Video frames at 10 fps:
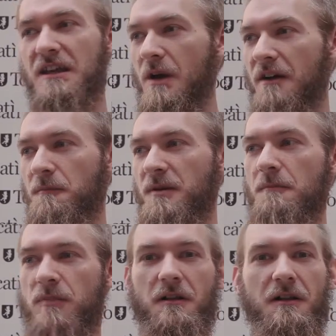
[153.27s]
You have
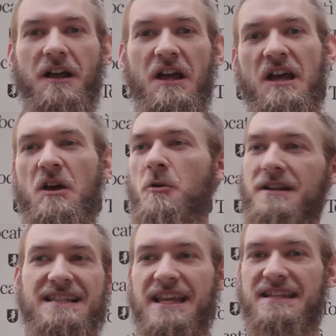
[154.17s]
people who are
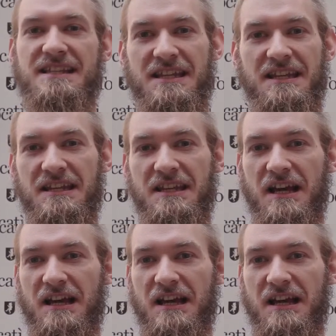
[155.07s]
60